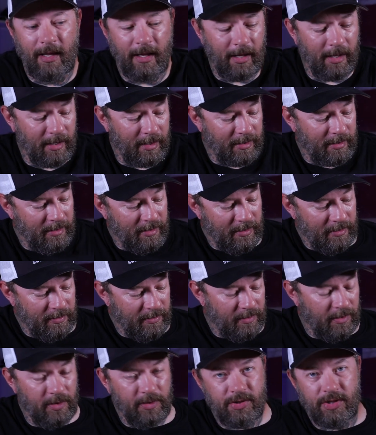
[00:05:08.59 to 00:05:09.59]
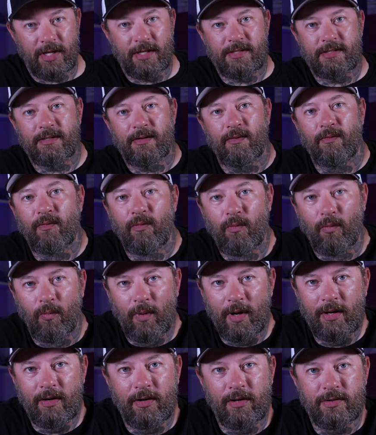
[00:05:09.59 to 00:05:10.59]
and they're just
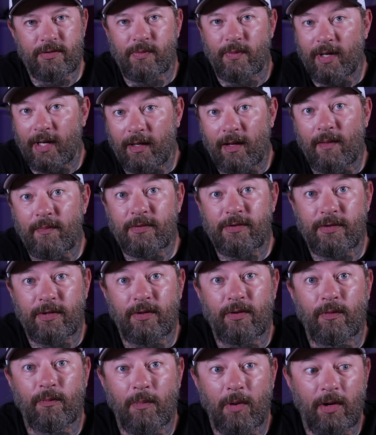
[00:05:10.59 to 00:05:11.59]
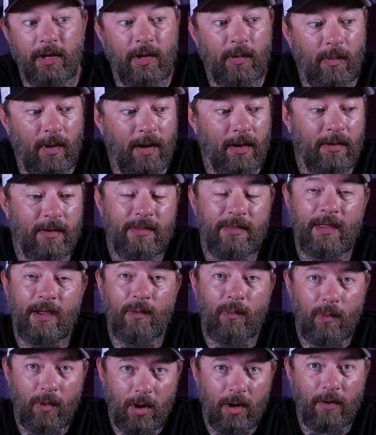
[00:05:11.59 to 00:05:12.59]
winners when it comes to murky water.
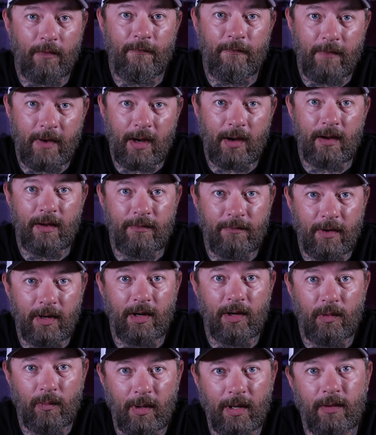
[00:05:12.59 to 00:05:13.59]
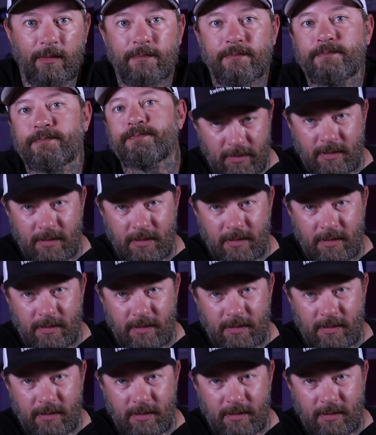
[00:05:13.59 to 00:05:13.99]
They work very, very well.